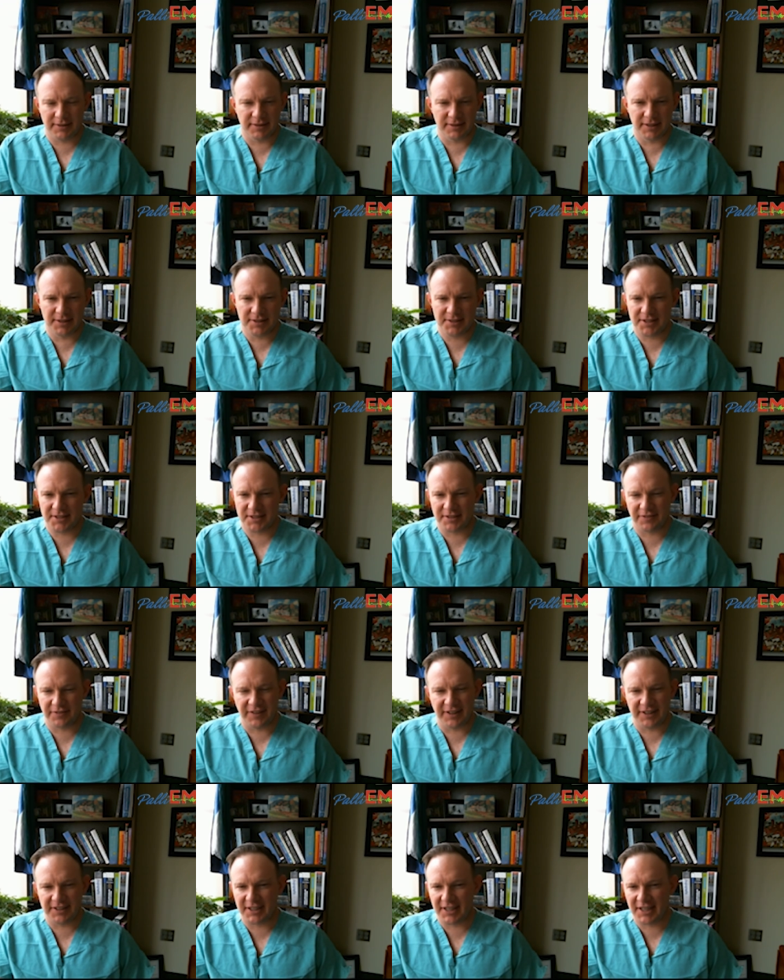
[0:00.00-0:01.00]
This is a
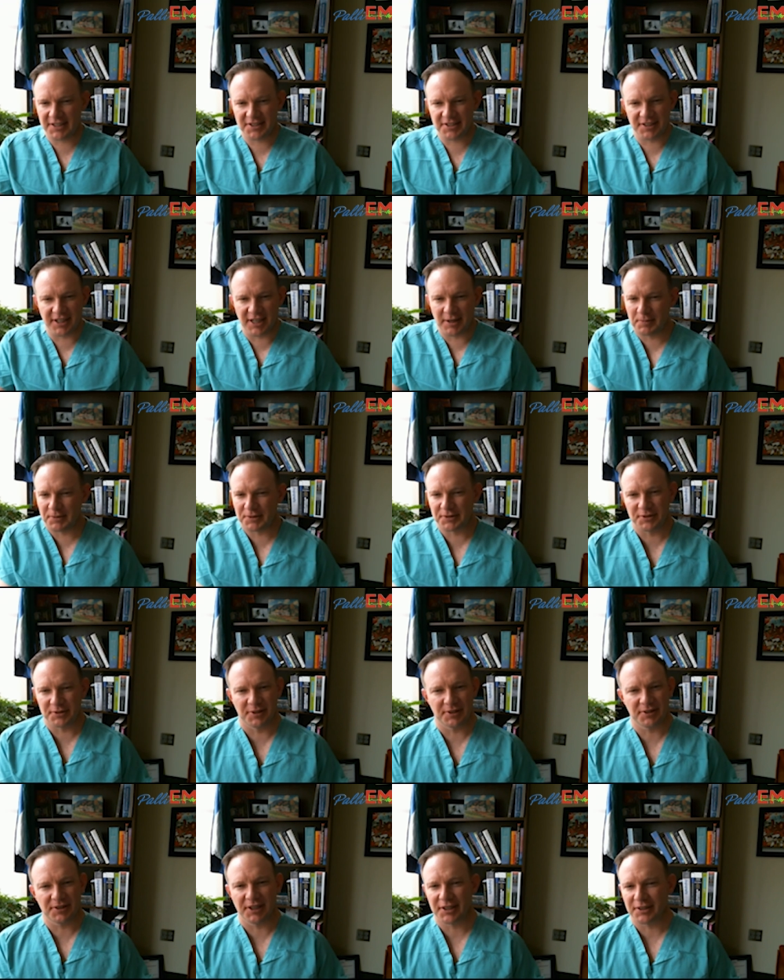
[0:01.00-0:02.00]
fantastic
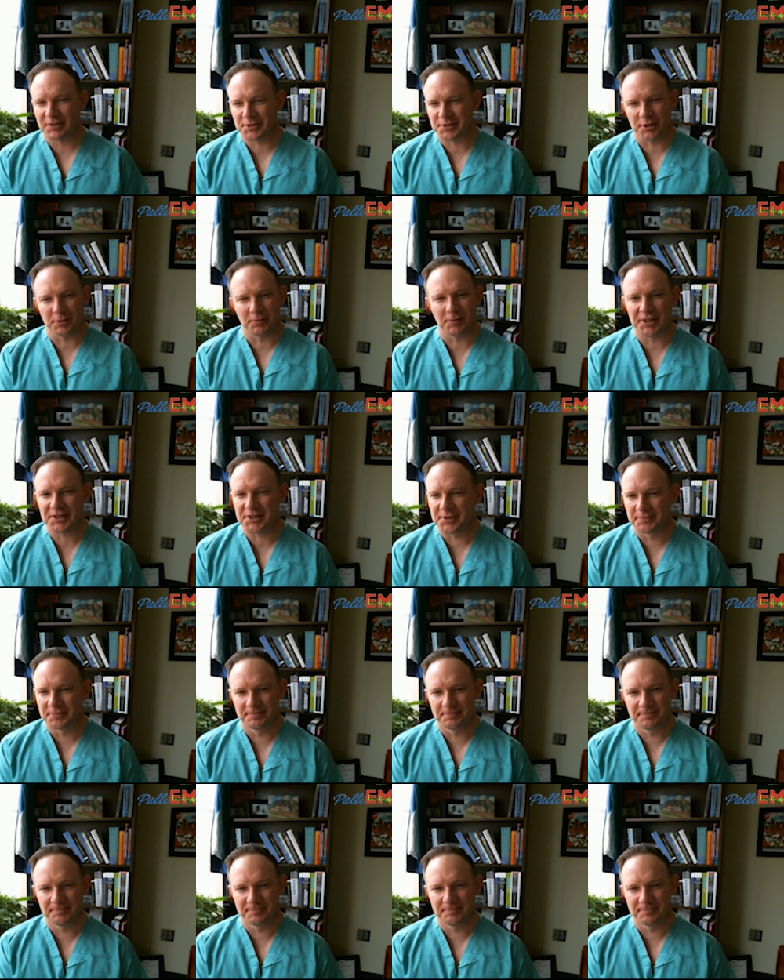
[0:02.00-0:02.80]
opportunity. Thank you so much.